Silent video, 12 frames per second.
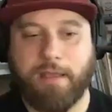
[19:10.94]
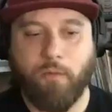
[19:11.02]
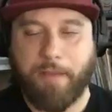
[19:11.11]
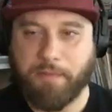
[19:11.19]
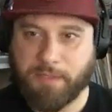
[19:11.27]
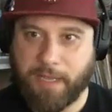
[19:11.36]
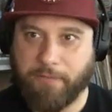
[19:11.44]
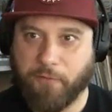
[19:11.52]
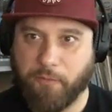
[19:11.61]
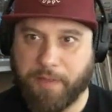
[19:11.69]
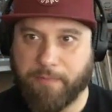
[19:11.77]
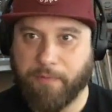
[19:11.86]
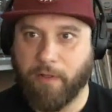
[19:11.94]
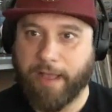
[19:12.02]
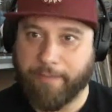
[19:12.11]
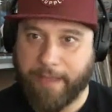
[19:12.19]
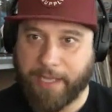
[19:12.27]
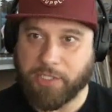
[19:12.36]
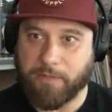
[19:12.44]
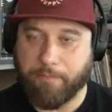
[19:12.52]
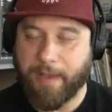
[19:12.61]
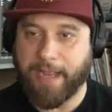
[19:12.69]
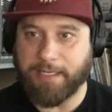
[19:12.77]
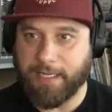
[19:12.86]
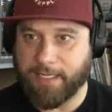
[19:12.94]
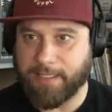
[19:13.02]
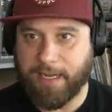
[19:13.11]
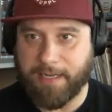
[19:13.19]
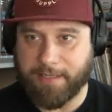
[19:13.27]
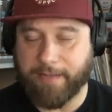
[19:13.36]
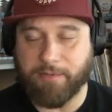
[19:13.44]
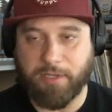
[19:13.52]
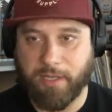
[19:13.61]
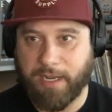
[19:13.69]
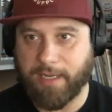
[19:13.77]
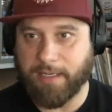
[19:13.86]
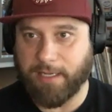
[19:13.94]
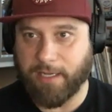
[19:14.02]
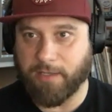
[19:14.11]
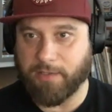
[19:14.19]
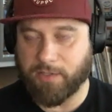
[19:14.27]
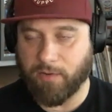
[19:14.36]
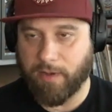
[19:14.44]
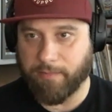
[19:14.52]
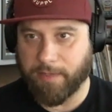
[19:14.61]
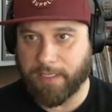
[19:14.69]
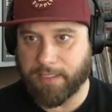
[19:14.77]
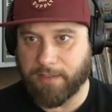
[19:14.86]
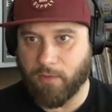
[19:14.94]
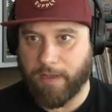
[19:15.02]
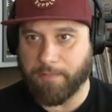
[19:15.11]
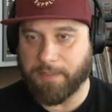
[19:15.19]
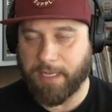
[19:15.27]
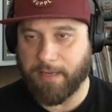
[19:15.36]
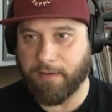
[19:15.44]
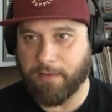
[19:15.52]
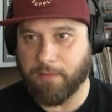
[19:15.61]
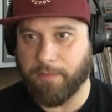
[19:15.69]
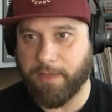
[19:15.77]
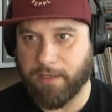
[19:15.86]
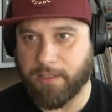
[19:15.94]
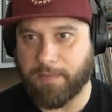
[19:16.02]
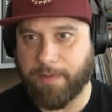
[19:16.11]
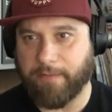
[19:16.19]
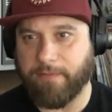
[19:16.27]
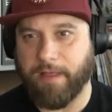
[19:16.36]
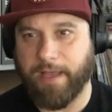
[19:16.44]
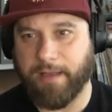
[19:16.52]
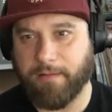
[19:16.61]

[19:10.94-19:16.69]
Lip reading: website for people, I imagine buying tickets ahead of time is a good idea. So I'm guessing the website, it would be a good spot for that.